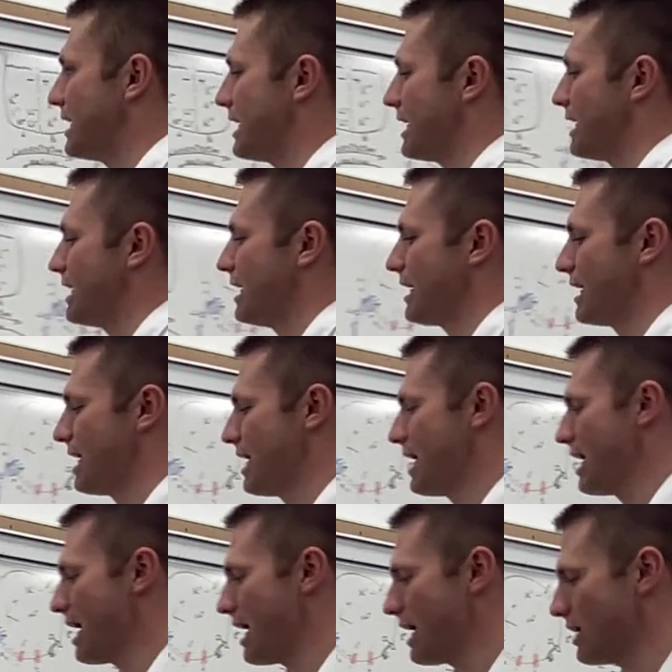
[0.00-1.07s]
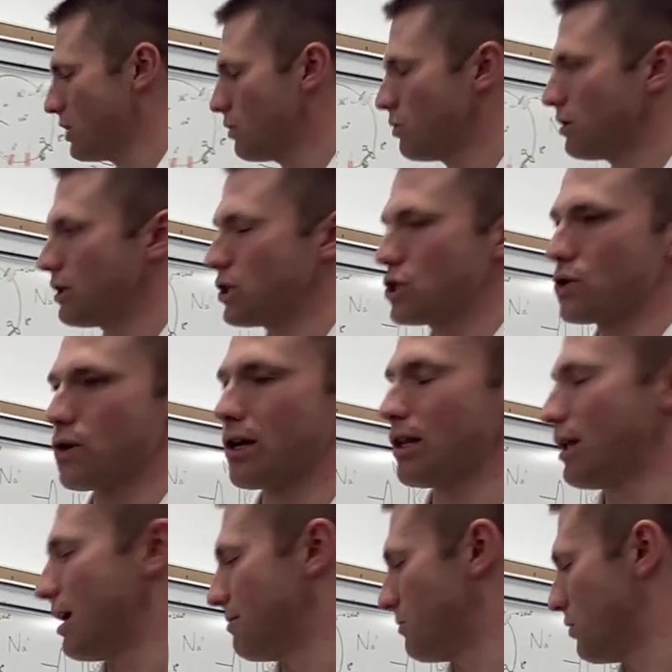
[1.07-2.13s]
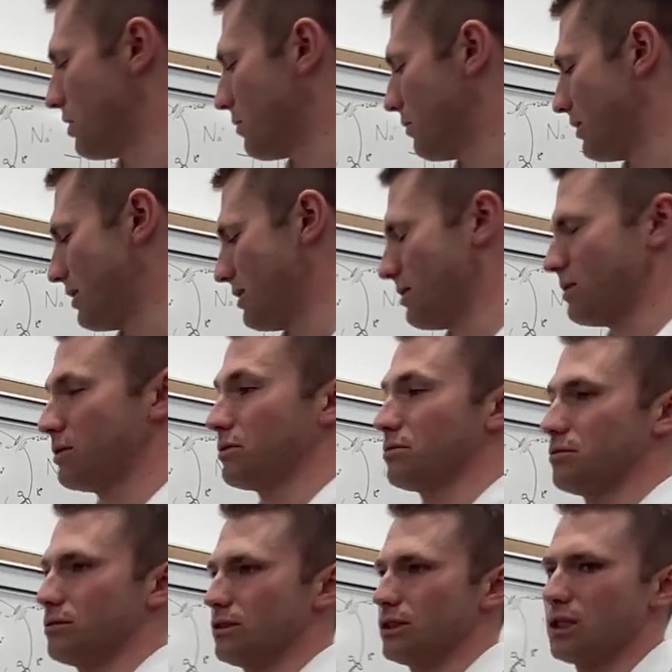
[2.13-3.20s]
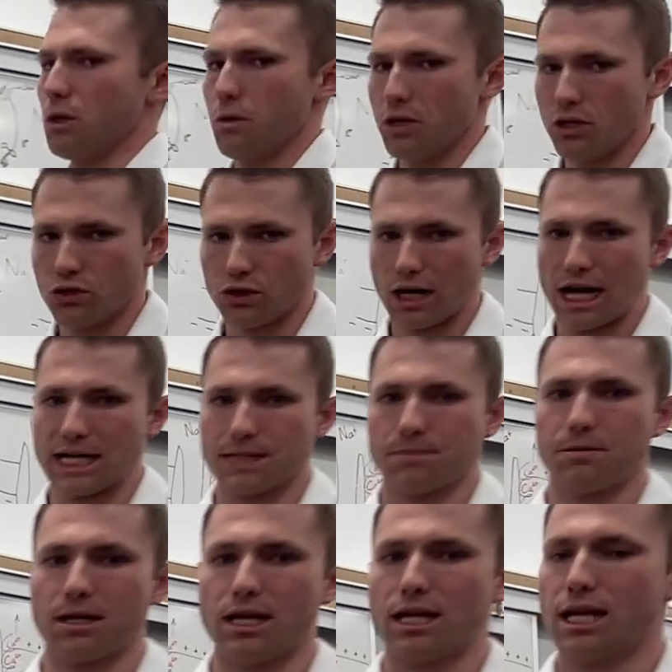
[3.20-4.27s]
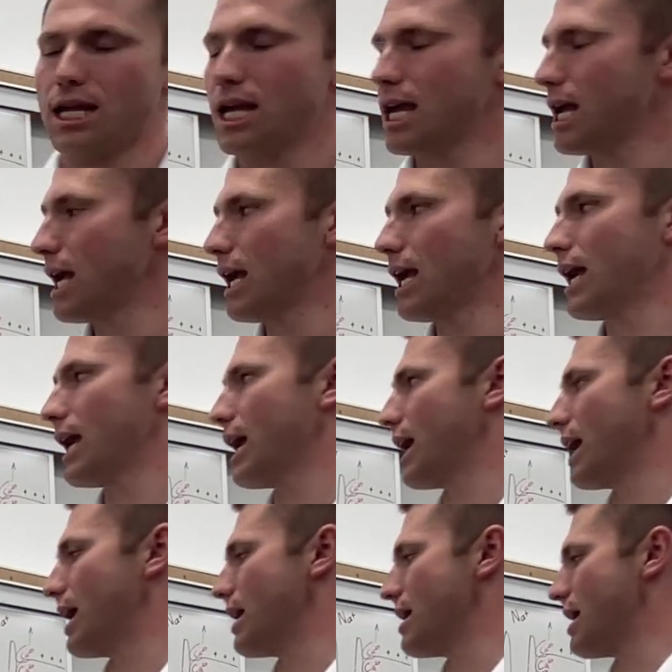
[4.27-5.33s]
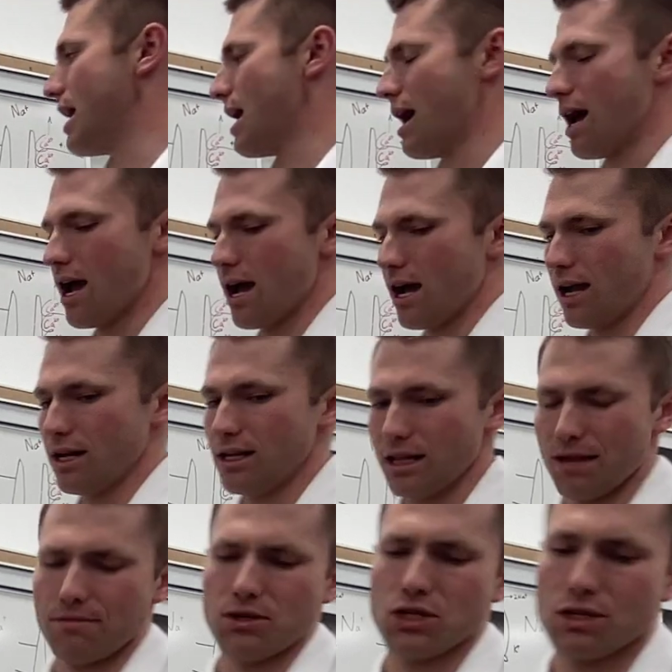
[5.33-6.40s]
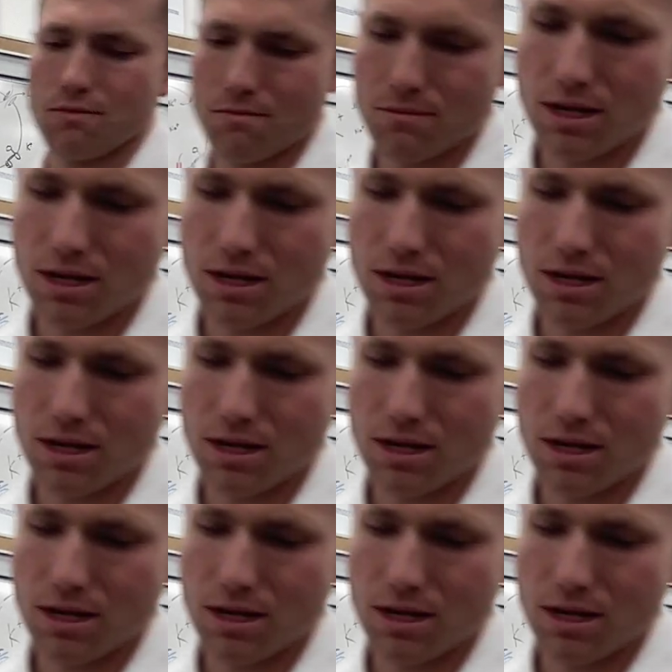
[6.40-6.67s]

did. You will enjoy a lot more when you grasp it. And let me just